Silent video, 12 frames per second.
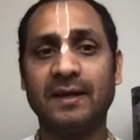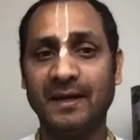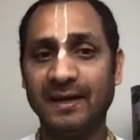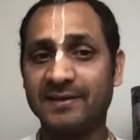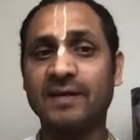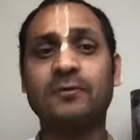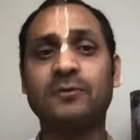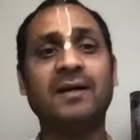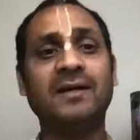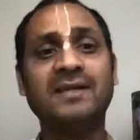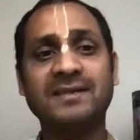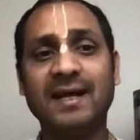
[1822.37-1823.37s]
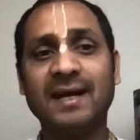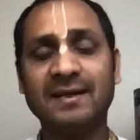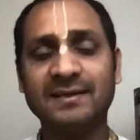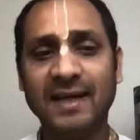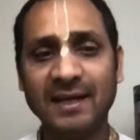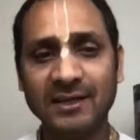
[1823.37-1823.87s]
And try to
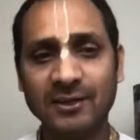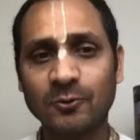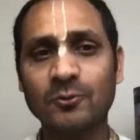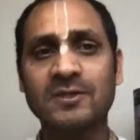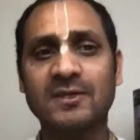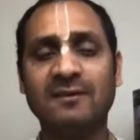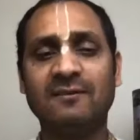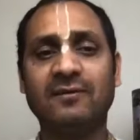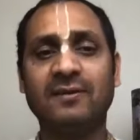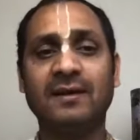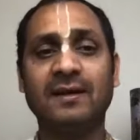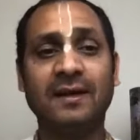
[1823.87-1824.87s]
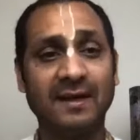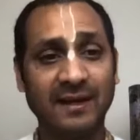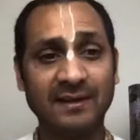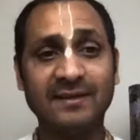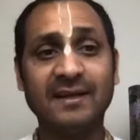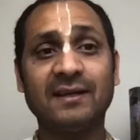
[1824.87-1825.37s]
understand that true self.
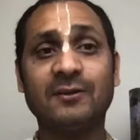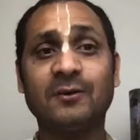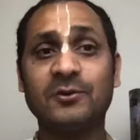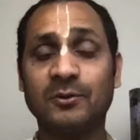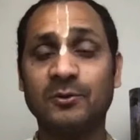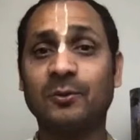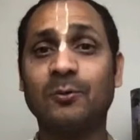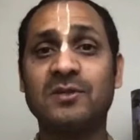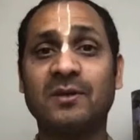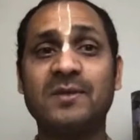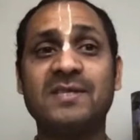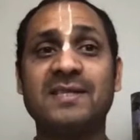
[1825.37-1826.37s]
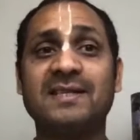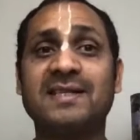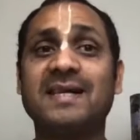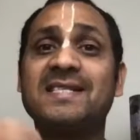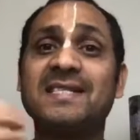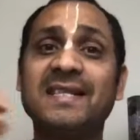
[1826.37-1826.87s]
And then the Goswami says
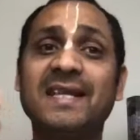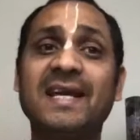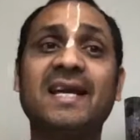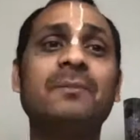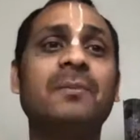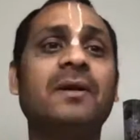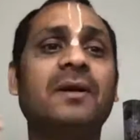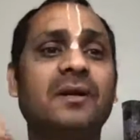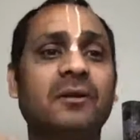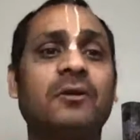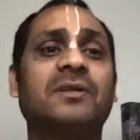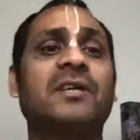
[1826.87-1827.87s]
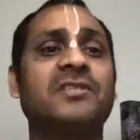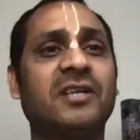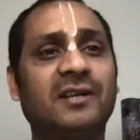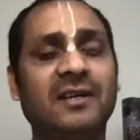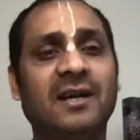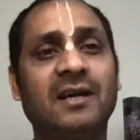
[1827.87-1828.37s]
that snake bird or
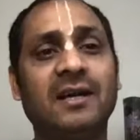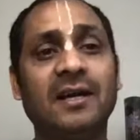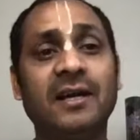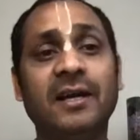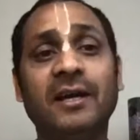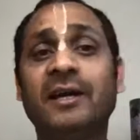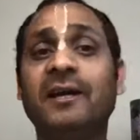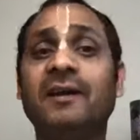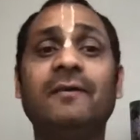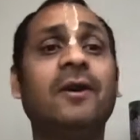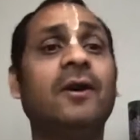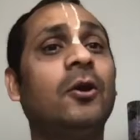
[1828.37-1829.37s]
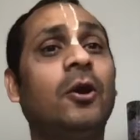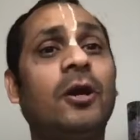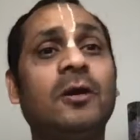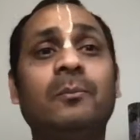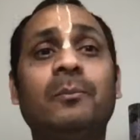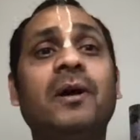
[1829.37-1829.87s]
Takshakanaga, he will
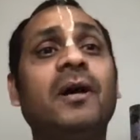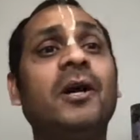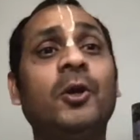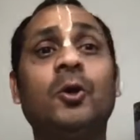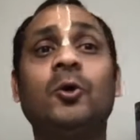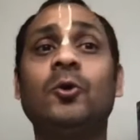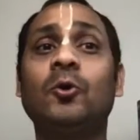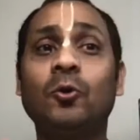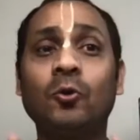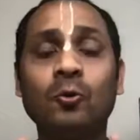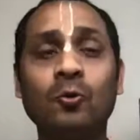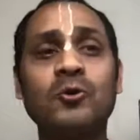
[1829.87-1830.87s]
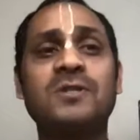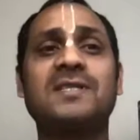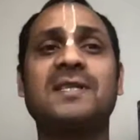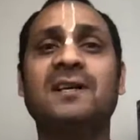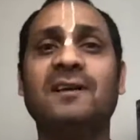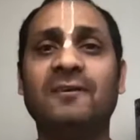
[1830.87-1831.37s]
not burn your true
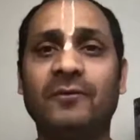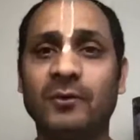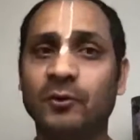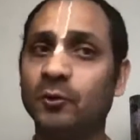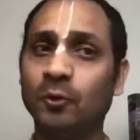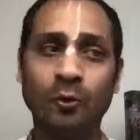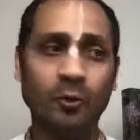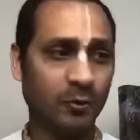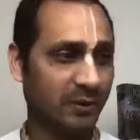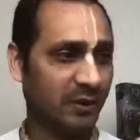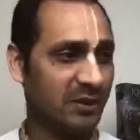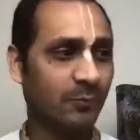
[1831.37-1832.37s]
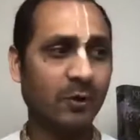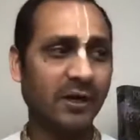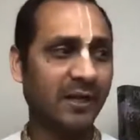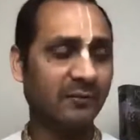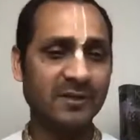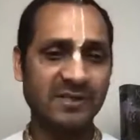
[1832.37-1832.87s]
self. Though this
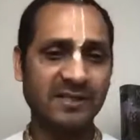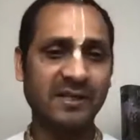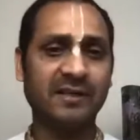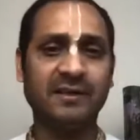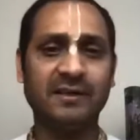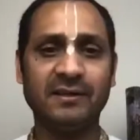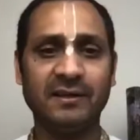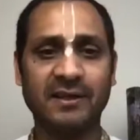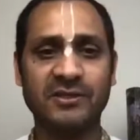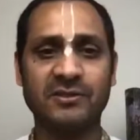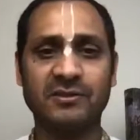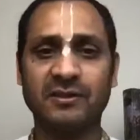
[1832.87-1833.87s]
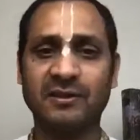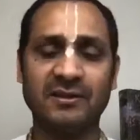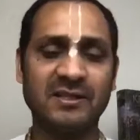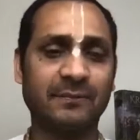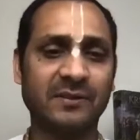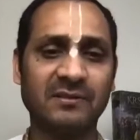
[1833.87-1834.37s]
body, we'll see it in
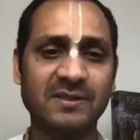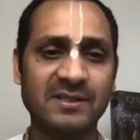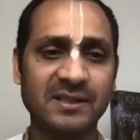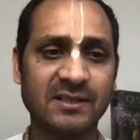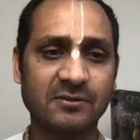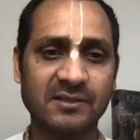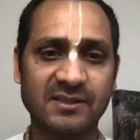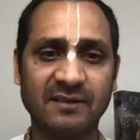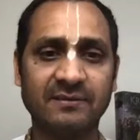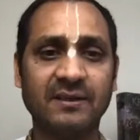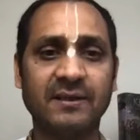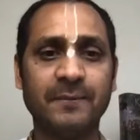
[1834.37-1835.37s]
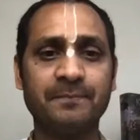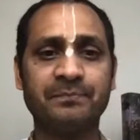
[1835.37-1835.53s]
chapter number 6 or 7.